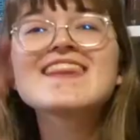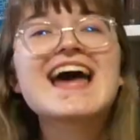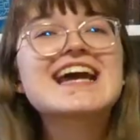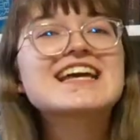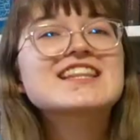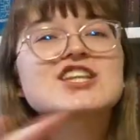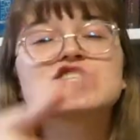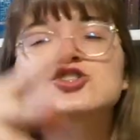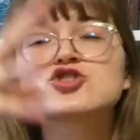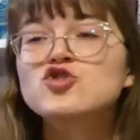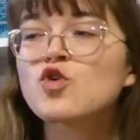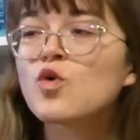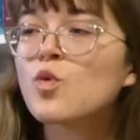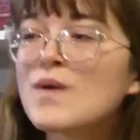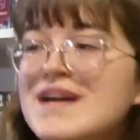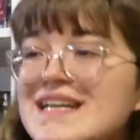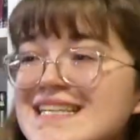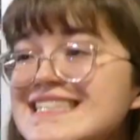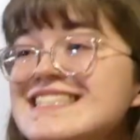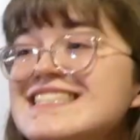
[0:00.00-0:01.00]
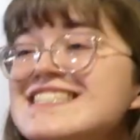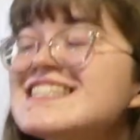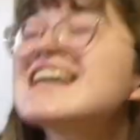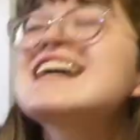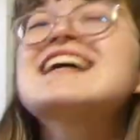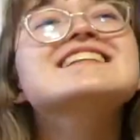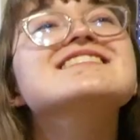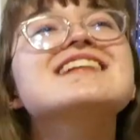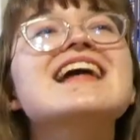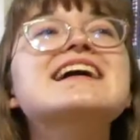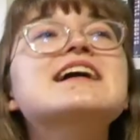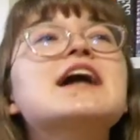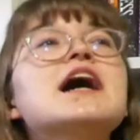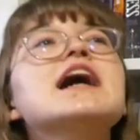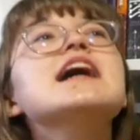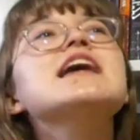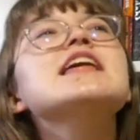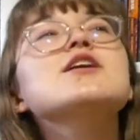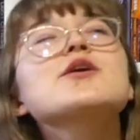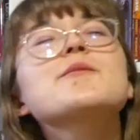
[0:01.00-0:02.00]
like the twists, like
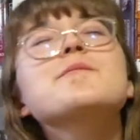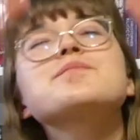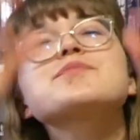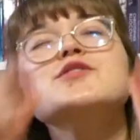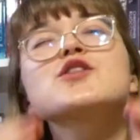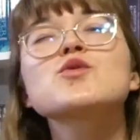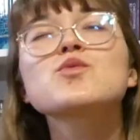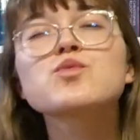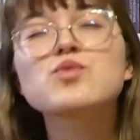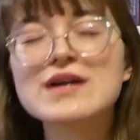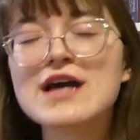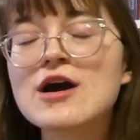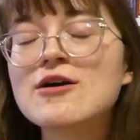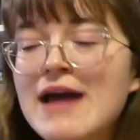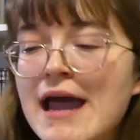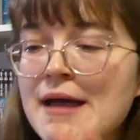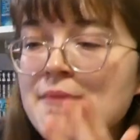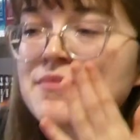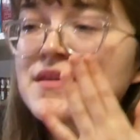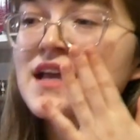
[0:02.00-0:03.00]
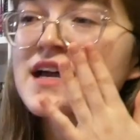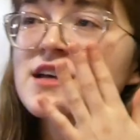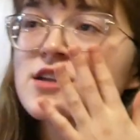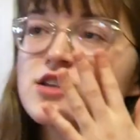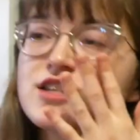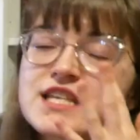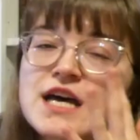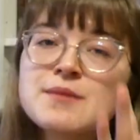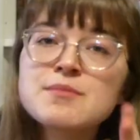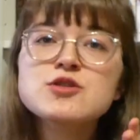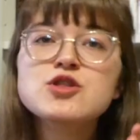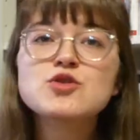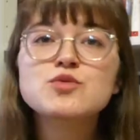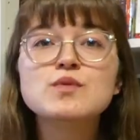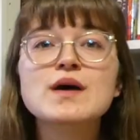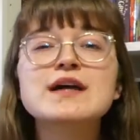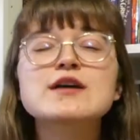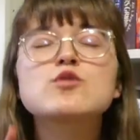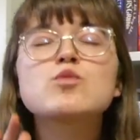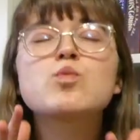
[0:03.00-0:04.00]
the, okay. Some of the,
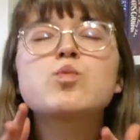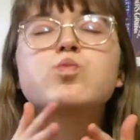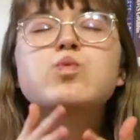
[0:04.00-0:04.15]
like,